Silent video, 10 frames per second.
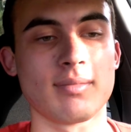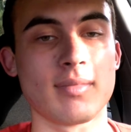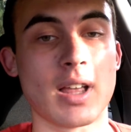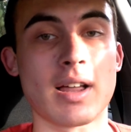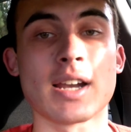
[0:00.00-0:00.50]

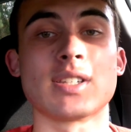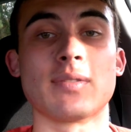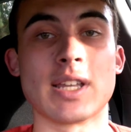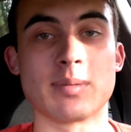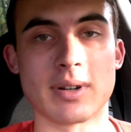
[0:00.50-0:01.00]
A lot of stuff
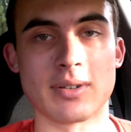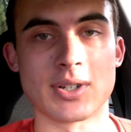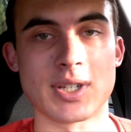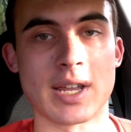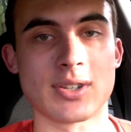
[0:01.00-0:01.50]
kids would
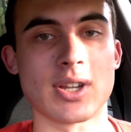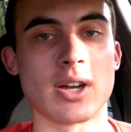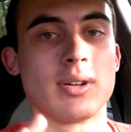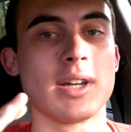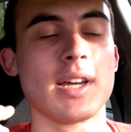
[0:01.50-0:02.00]
understand.
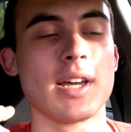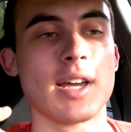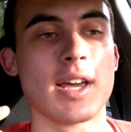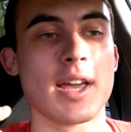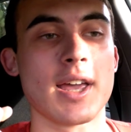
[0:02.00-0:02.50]
So
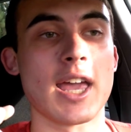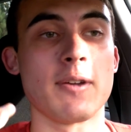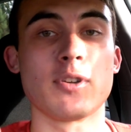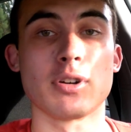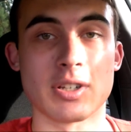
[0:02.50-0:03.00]

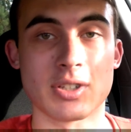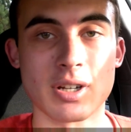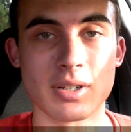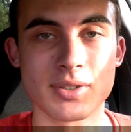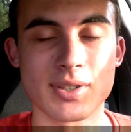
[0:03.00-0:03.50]
if you're an
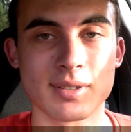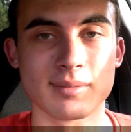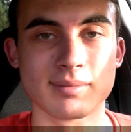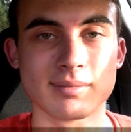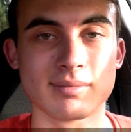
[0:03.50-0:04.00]
adult,
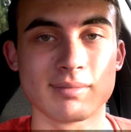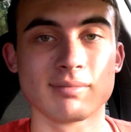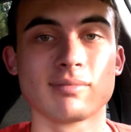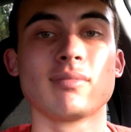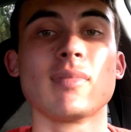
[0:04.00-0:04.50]

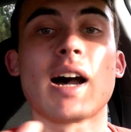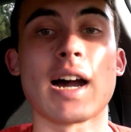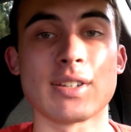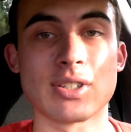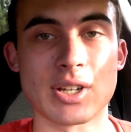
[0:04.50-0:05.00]

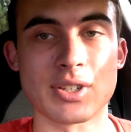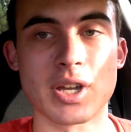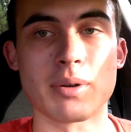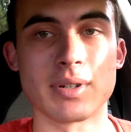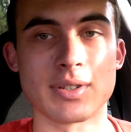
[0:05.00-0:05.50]
I suggest
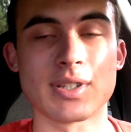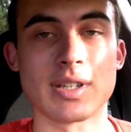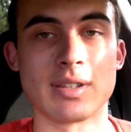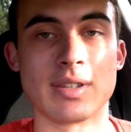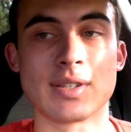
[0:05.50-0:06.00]
going and
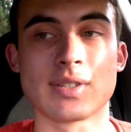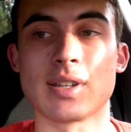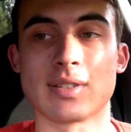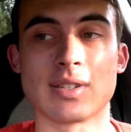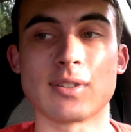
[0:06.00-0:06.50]
seeing this
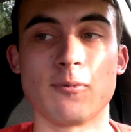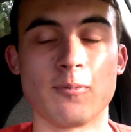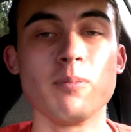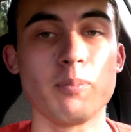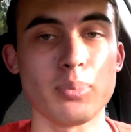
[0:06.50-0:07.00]
because it's
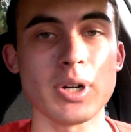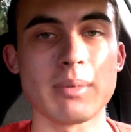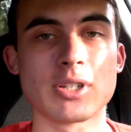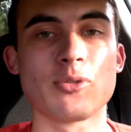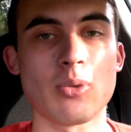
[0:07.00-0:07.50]
pretty
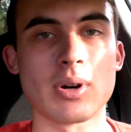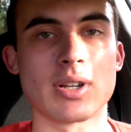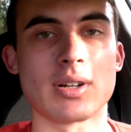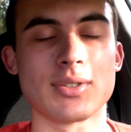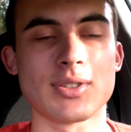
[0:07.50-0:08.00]
much for
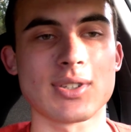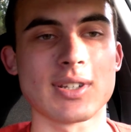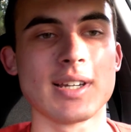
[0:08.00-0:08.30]
adults.